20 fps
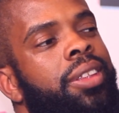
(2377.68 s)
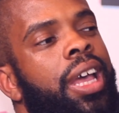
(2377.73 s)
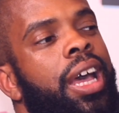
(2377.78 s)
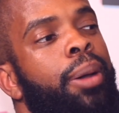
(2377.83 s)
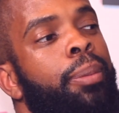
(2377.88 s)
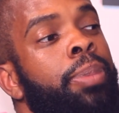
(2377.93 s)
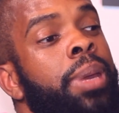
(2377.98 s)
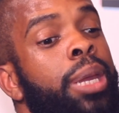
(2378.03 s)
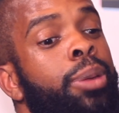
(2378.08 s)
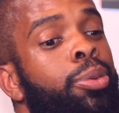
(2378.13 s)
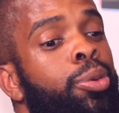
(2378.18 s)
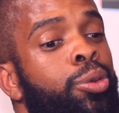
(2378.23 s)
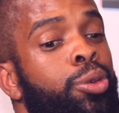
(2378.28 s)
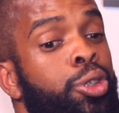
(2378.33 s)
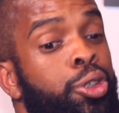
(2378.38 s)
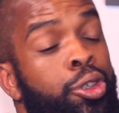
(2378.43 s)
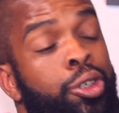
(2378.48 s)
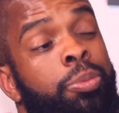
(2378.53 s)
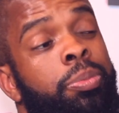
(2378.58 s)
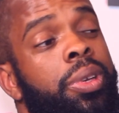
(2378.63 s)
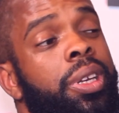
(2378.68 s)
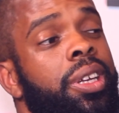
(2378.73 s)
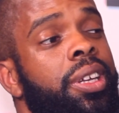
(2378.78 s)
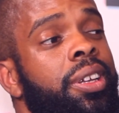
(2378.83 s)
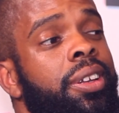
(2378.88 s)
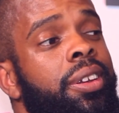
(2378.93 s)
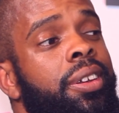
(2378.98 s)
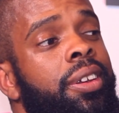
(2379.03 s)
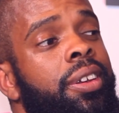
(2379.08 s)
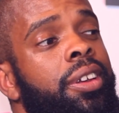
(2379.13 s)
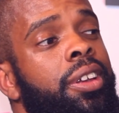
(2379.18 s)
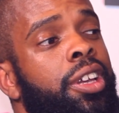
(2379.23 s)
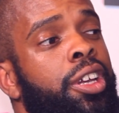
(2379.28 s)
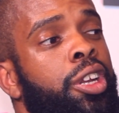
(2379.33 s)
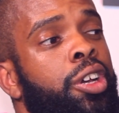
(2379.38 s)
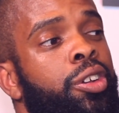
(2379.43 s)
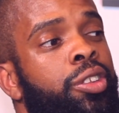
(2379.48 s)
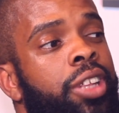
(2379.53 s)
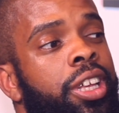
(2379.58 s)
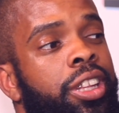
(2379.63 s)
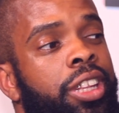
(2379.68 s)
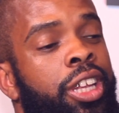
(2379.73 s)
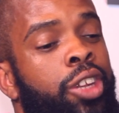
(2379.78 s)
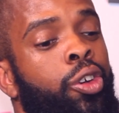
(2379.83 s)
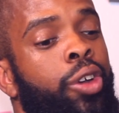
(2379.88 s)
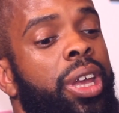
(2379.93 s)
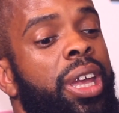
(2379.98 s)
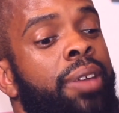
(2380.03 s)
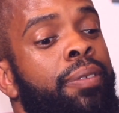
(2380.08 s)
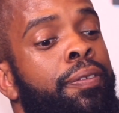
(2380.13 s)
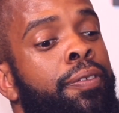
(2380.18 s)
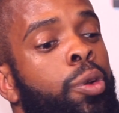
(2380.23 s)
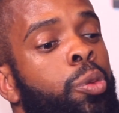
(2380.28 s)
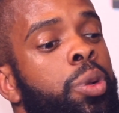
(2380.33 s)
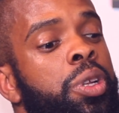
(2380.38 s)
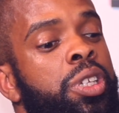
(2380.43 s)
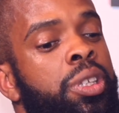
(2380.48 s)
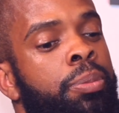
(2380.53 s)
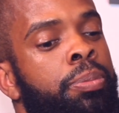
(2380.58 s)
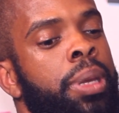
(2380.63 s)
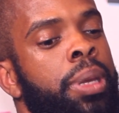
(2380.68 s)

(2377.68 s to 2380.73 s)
that people should be. You know, they're not influencing